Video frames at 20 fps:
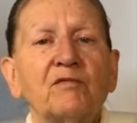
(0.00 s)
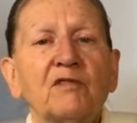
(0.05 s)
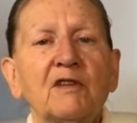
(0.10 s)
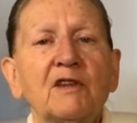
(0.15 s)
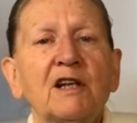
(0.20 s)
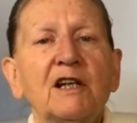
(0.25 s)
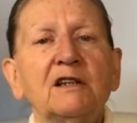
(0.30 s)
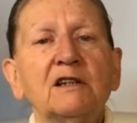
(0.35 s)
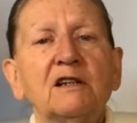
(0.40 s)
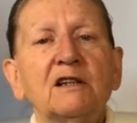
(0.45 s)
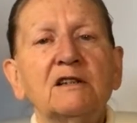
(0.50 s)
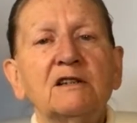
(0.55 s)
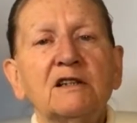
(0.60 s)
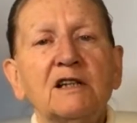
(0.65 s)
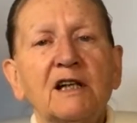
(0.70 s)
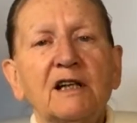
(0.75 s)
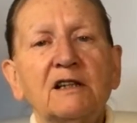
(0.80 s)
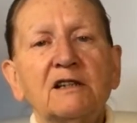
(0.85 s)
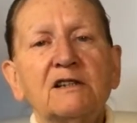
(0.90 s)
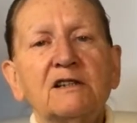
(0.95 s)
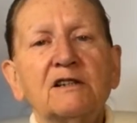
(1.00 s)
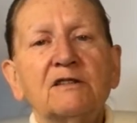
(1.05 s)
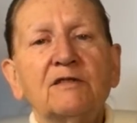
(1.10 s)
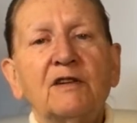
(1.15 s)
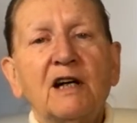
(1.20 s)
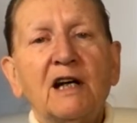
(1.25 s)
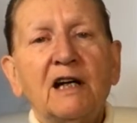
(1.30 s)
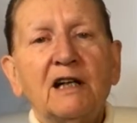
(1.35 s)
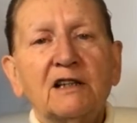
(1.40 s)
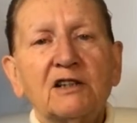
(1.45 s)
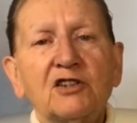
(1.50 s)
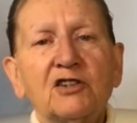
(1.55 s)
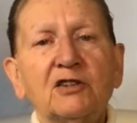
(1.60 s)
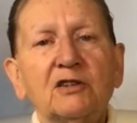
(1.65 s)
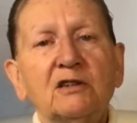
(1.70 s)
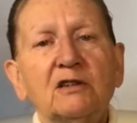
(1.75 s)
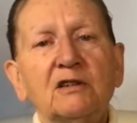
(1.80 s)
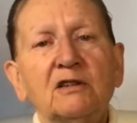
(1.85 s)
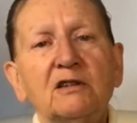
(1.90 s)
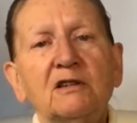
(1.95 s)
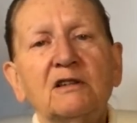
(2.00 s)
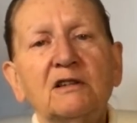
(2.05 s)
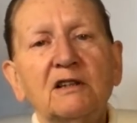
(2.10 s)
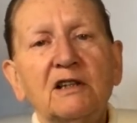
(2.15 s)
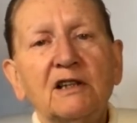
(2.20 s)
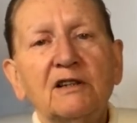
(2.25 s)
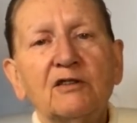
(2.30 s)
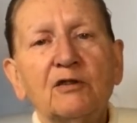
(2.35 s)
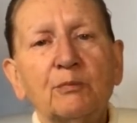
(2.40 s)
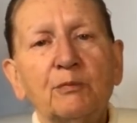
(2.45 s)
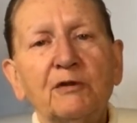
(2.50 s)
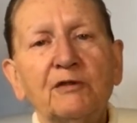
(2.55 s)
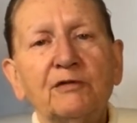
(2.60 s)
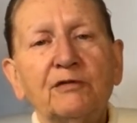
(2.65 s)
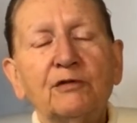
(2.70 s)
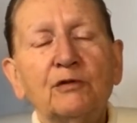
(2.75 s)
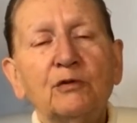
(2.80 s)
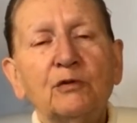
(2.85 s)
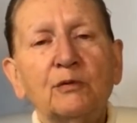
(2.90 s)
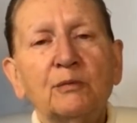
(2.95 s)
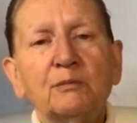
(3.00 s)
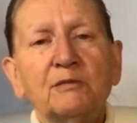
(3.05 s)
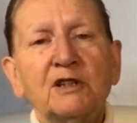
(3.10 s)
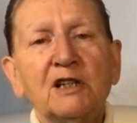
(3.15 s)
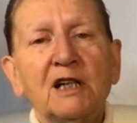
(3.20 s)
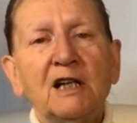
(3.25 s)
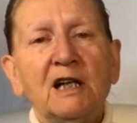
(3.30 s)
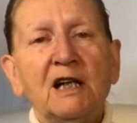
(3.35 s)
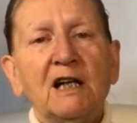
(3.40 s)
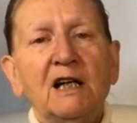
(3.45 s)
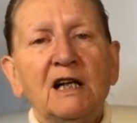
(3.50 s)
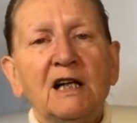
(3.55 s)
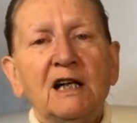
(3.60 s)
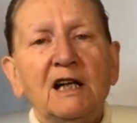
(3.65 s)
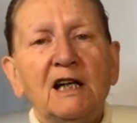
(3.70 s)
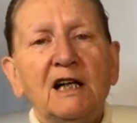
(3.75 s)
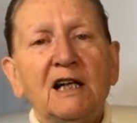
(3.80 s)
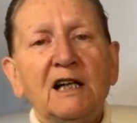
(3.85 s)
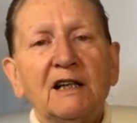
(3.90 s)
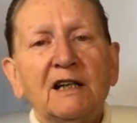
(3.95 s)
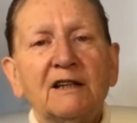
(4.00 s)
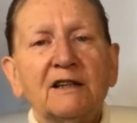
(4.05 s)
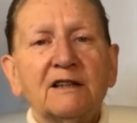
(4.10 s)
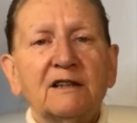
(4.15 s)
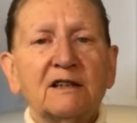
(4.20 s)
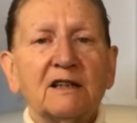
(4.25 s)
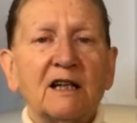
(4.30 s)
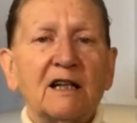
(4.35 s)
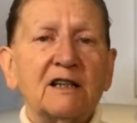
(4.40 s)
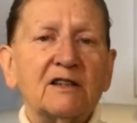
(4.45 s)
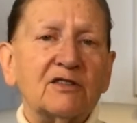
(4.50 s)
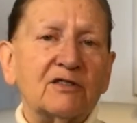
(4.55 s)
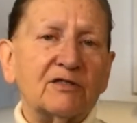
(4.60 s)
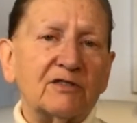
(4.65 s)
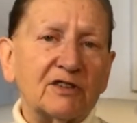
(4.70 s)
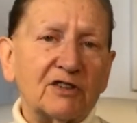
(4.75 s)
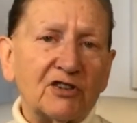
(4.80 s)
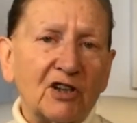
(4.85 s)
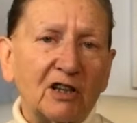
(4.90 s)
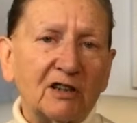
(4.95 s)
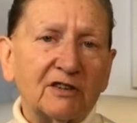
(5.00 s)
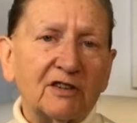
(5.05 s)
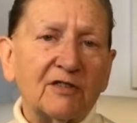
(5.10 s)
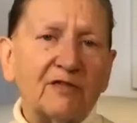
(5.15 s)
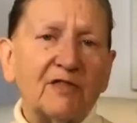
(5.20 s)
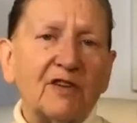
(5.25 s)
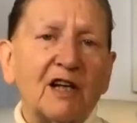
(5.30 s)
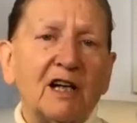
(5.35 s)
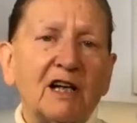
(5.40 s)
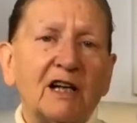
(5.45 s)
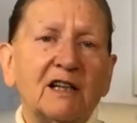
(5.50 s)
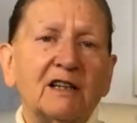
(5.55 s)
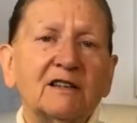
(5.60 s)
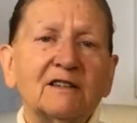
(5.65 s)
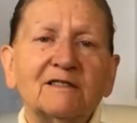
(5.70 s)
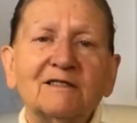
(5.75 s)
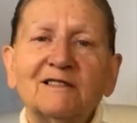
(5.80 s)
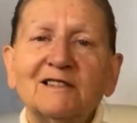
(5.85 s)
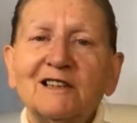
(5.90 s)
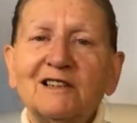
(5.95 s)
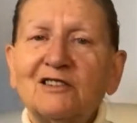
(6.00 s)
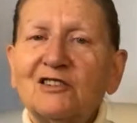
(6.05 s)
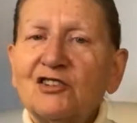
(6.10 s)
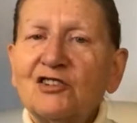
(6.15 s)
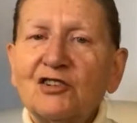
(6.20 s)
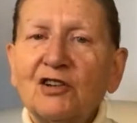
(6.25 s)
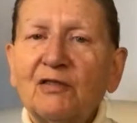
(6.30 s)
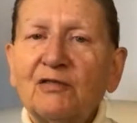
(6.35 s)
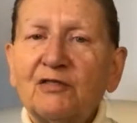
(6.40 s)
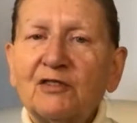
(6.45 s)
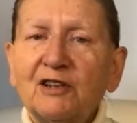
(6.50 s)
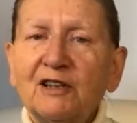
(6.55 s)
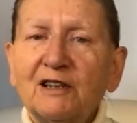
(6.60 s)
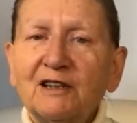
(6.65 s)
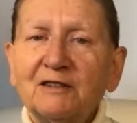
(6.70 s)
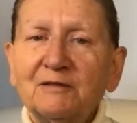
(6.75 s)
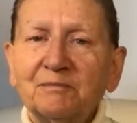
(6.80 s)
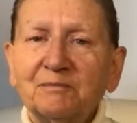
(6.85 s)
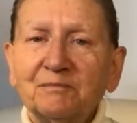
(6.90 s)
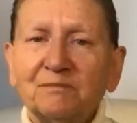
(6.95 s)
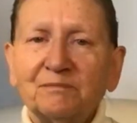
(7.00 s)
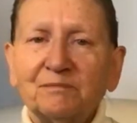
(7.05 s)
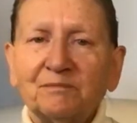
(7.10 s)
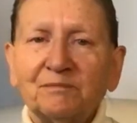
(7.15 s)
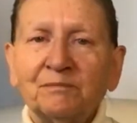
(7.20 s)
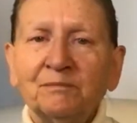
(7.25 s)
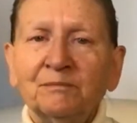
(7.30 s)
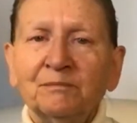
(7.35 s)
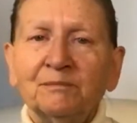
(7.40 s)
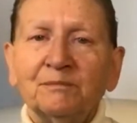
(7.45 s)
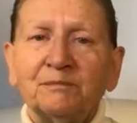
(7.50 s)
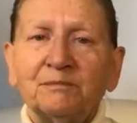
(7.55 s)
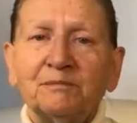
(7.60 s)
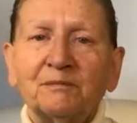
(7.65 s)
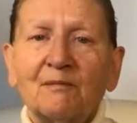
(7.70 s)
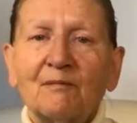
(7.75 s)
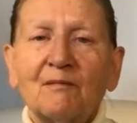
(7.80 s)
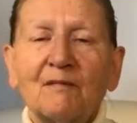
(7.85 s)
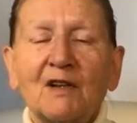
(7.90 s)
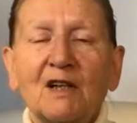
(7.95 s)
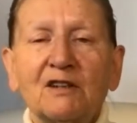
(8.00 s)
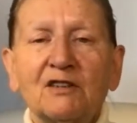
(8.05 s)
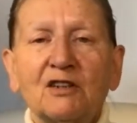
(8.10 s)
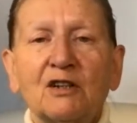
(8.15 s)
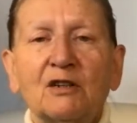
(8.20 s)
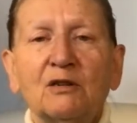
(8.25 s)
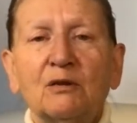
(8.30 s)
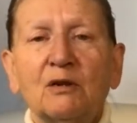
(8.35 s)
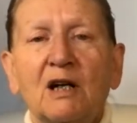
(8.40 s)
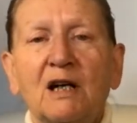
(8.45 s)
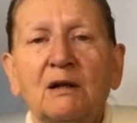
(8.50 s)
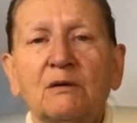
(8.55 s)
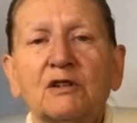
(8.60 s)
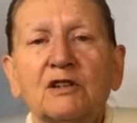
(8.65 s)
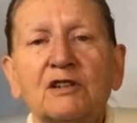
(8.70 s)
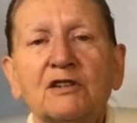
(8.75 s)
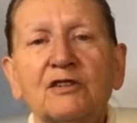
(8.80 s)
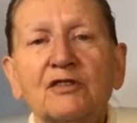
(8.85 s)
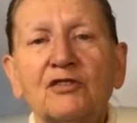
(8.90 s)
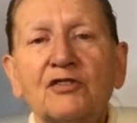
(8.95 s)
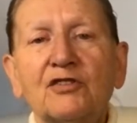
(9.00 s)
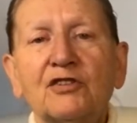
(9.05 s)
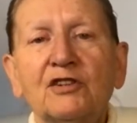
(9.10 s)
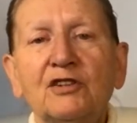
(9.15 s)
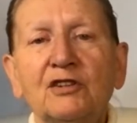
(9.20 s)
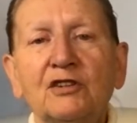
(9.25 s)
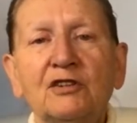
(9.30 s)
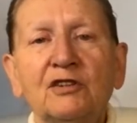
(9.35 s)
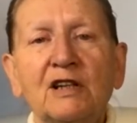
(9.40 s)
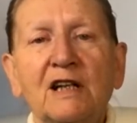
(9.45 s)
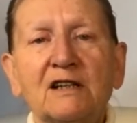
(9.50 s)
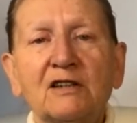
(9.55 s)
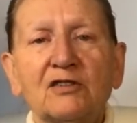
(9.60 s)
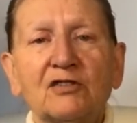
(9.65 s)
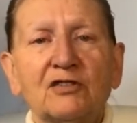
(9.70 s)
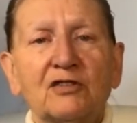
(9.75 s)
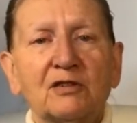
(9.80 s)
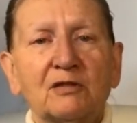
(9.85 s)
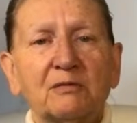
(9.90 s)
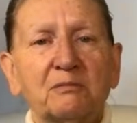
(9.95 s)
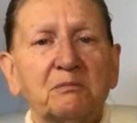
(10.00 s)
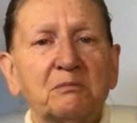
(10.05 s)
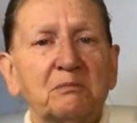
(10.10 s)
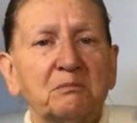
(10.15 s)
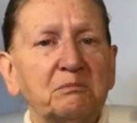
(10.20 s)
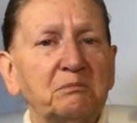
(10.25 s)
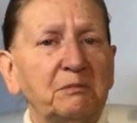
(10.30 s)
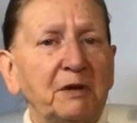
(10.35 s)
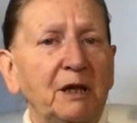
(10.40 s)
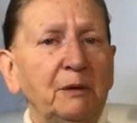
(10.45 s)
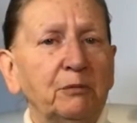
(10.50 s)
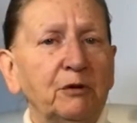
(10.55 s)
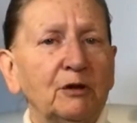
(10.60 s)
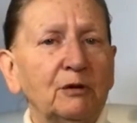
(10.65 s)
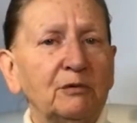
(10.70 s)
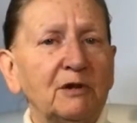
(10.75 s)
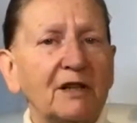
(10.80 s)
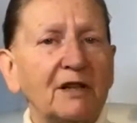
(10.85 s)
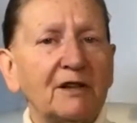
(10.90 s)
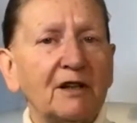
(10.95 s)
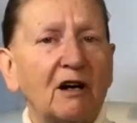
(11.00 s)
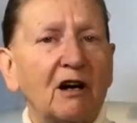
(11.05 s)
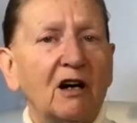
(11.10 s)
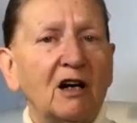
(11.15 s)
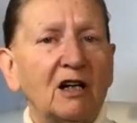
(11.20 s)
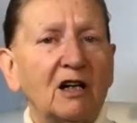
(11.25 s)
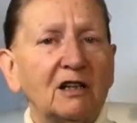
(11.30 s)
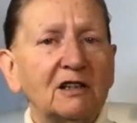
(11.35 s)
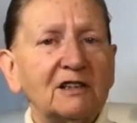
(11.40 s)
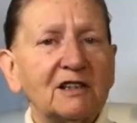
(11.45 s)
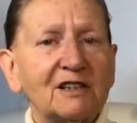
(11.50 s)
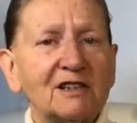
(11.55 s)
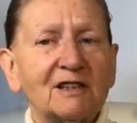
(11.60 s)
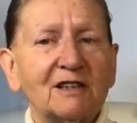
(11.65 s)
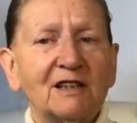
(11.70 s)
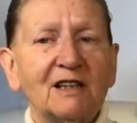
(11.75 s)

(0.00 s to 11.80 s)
then negative action gets performed. And as a result of that, there is suffering. So our concern as people with heart,